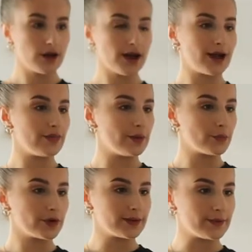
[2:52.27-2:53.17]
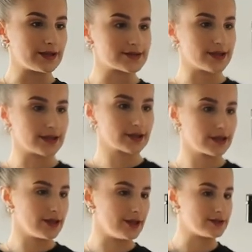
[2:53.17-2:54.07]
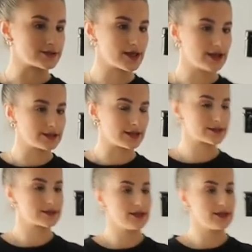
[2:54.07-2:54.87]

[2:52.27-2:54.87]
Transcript: And then pretty basic, here is the Adidas